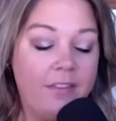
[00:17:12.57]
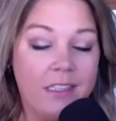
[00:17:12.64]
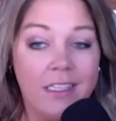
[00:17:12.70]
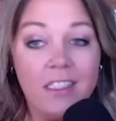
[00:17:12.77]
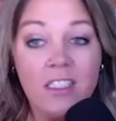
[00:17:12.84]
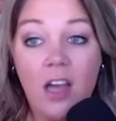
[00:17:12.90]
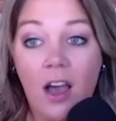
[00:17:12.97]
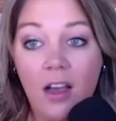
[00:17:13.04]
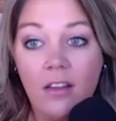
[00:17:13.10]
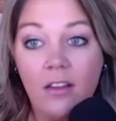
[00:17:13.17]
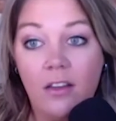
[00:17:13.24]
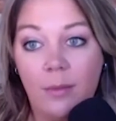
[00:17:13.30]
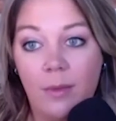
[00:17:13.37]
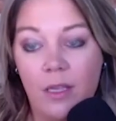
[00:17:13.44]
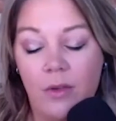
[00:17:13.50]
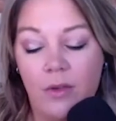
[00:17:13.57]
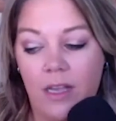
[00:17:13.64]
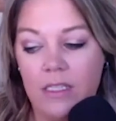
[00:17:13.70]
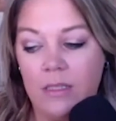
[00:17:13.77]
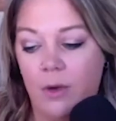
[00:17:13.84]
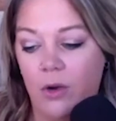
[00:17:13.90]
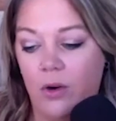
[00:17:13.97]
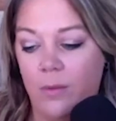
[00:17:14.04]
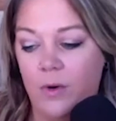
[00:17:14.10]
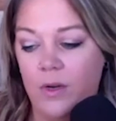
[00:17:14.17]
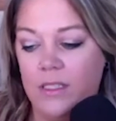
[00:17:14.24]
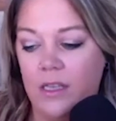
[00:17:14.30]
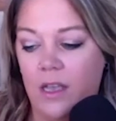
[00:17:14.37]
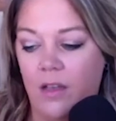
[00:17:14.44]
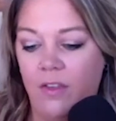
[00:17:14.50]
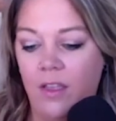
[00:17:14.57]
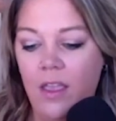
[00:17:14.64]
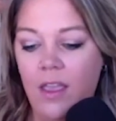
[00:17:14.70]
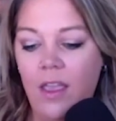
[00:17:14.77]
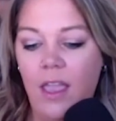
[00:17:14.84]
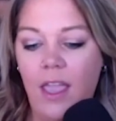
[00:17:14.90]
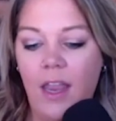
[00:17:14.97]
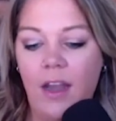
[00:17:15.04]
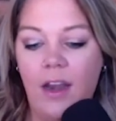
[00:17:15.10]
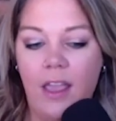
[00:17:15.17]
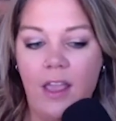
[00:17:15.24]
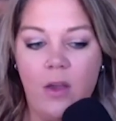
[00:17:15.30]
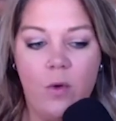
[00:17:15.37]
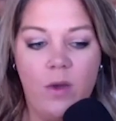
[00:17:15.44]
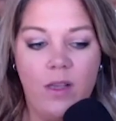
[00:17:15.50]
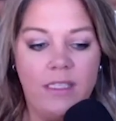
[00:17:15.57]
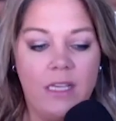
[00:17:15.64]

Let's talk a little bit, you guys, about Kaprizov and Nyquist.